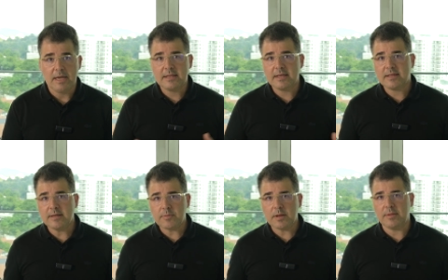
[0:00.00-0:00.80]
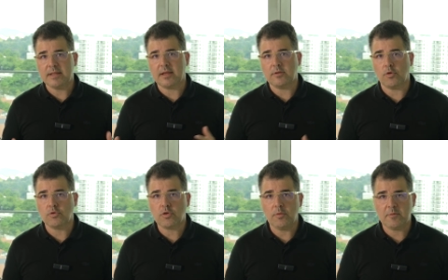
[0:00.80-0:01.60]
It is implemented
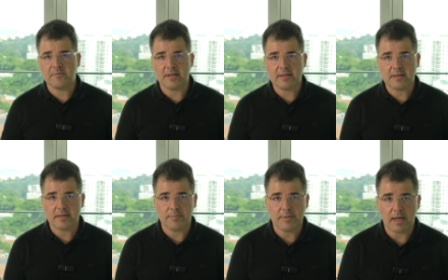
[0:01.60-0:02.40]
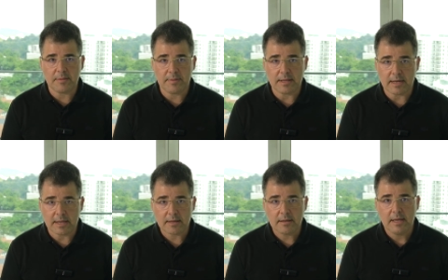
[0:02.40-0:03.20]
on top of the TCP/IP
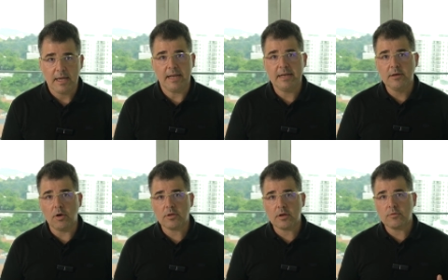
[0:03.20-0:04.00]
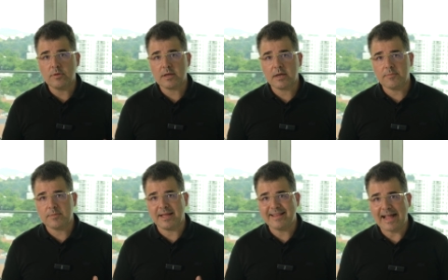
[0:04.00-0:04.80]
layer, and in order to
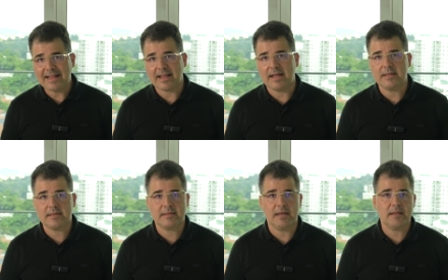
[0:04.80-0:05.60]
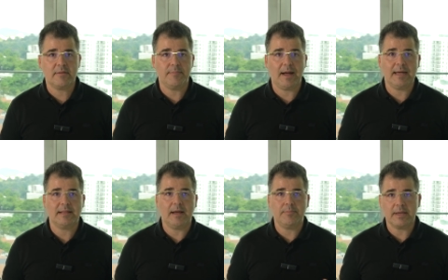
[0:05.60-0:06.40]
encrypt the data is sent by
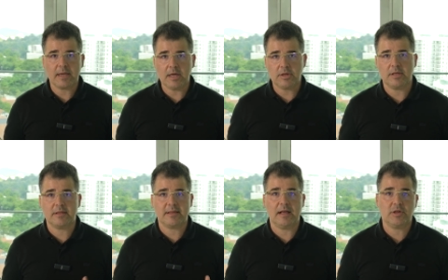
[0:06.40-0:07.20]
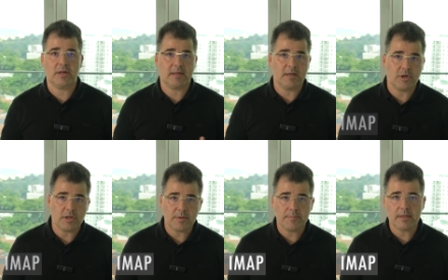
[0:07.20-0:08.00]
the applications such as
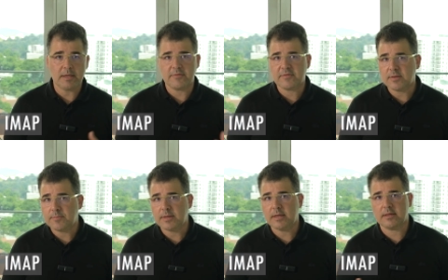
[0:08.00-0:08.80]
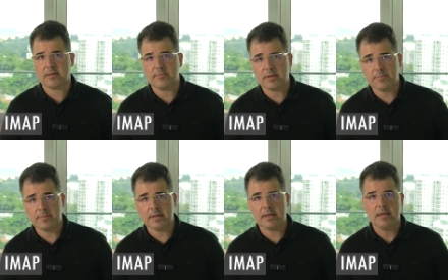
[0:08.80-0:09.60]
HTTP, FTP,
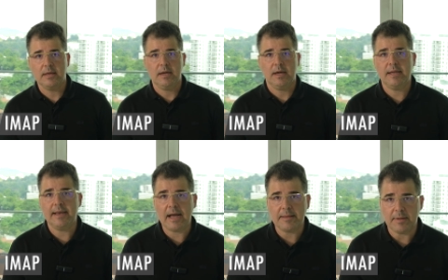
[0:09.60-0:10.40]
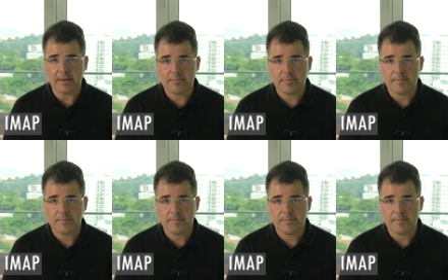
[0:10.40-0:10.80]
SMTP, and IMAP.